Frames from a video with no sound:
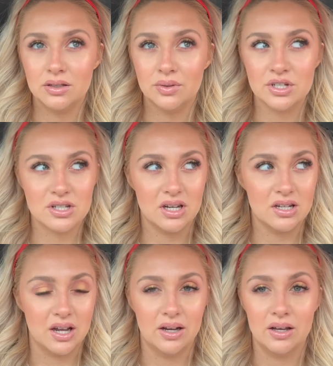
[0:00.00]
which is in
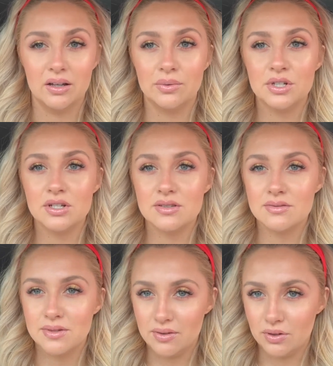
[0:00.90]
Edina, which is,
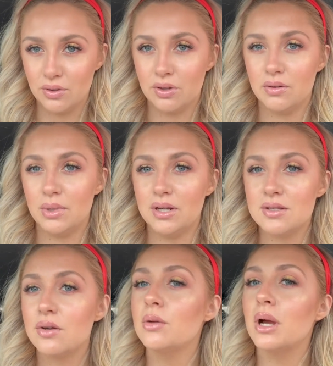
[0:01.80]
if you live in
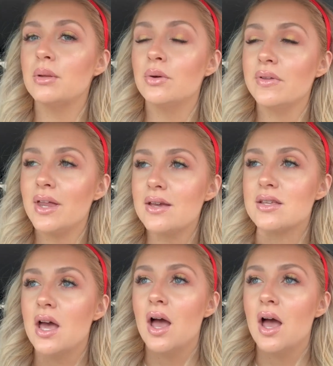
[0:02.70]
Minnesota, you probably know where that is.